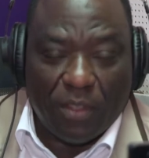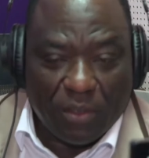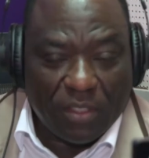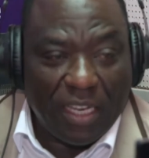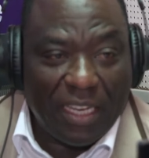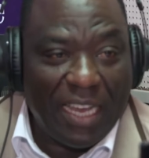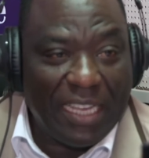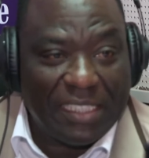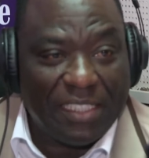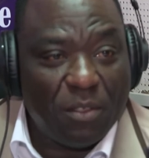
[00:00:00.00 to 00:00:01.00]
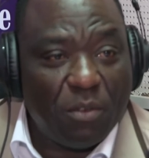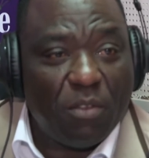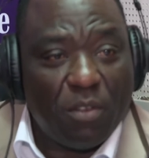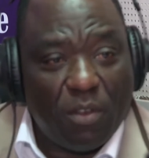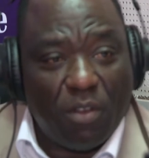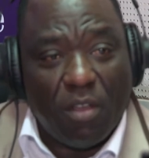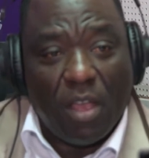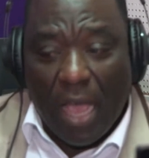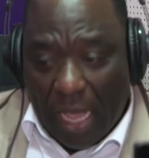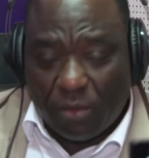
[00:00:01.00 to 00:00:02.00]
Those are lies. You know.
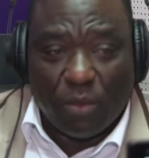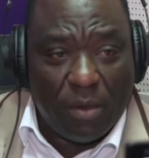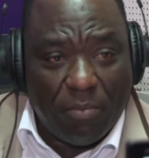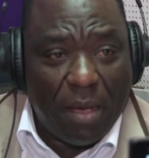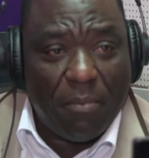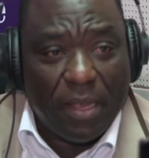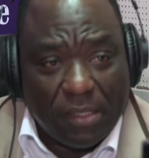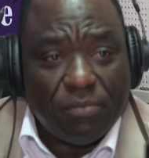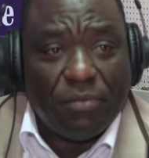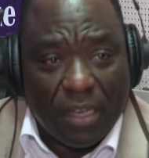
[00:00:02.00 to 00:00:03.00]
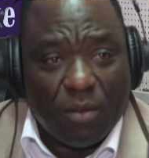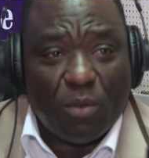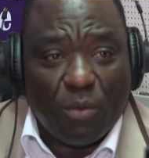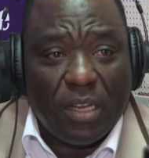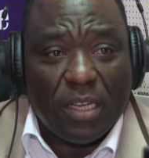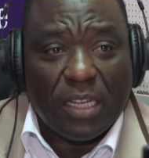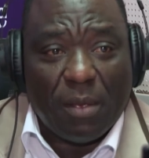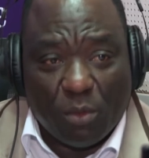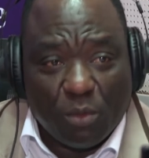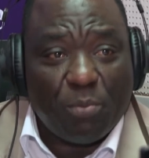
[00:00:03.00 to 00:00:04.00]
Actually, Baba is very good when it
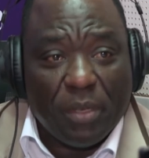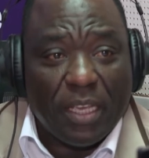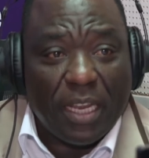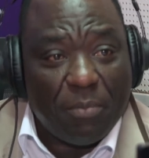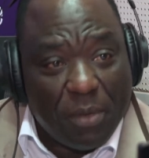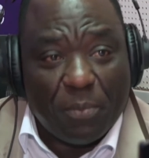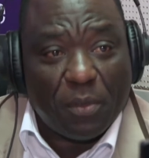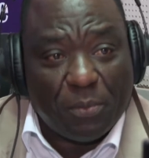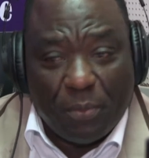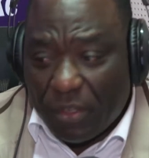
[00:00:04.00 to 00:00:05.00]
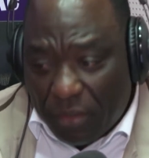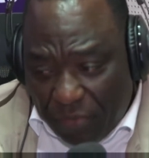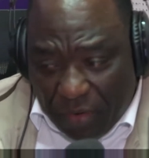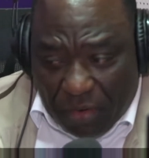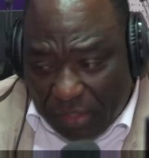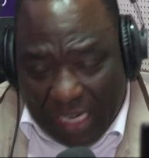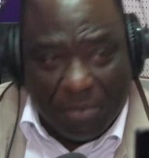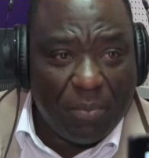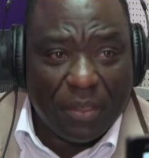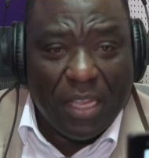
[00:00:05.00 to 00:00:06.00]
comes to speaking at people's funerals
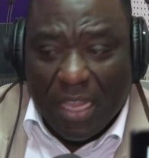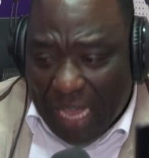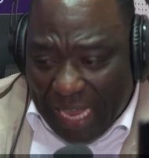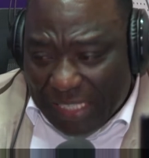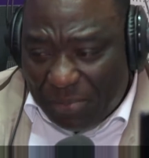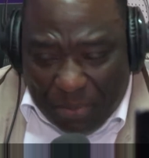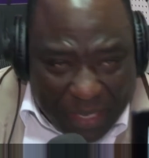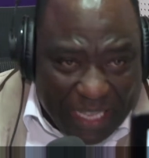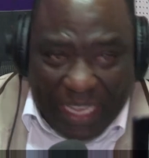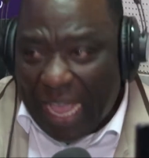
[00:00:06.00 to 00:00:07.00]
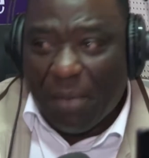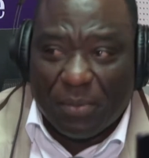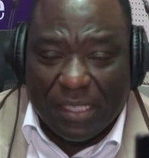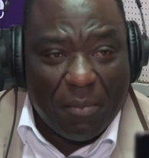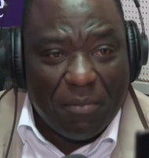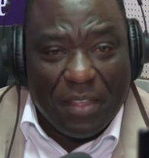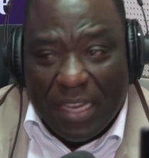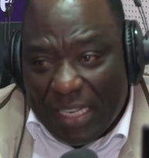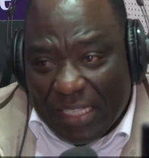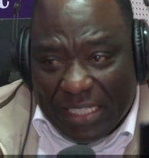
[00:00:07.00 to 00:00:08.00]
and springing up some
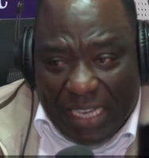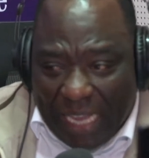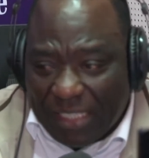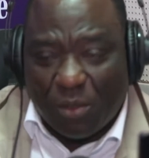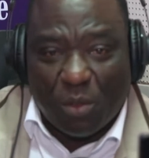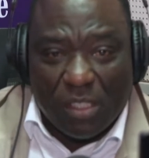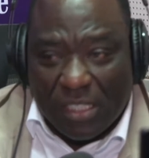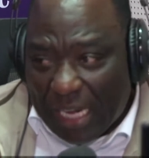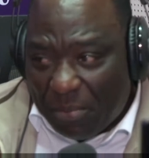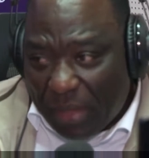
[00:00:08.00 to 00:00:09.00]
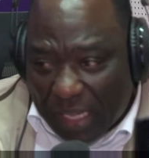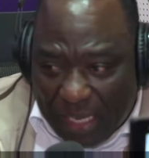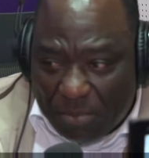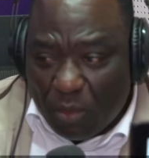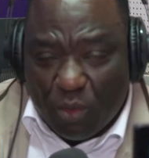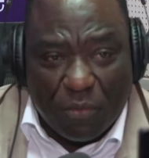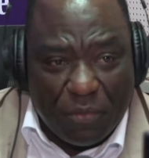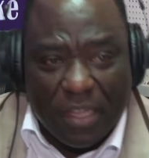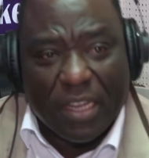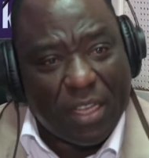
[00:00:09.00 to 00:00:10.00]
very nice stories that make him look
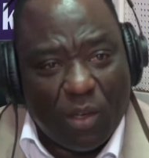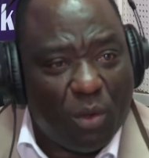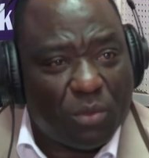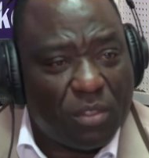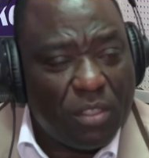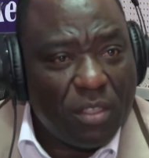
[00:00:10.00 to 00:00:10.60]
very close.